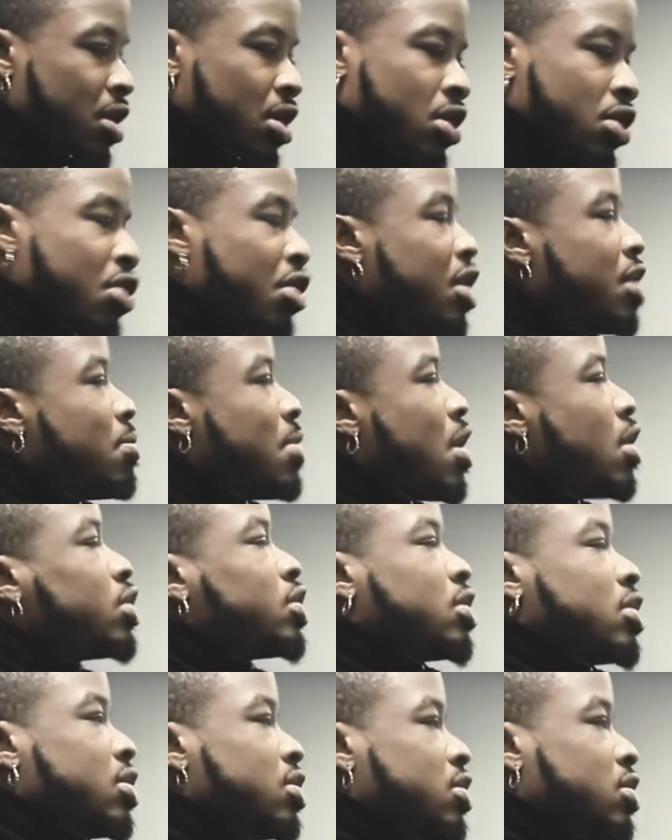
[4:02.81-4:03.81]
Your
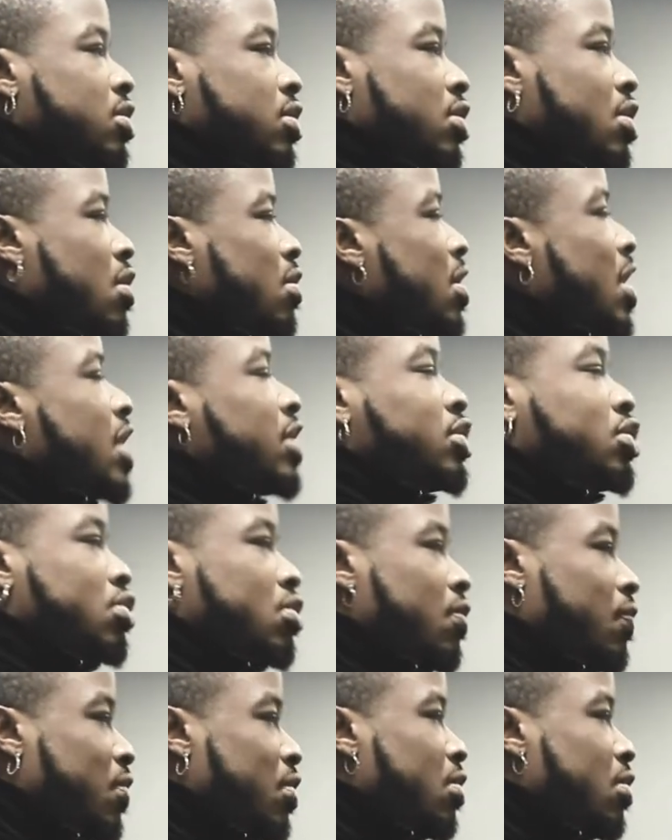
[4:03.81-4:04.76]
emotions don't like truth.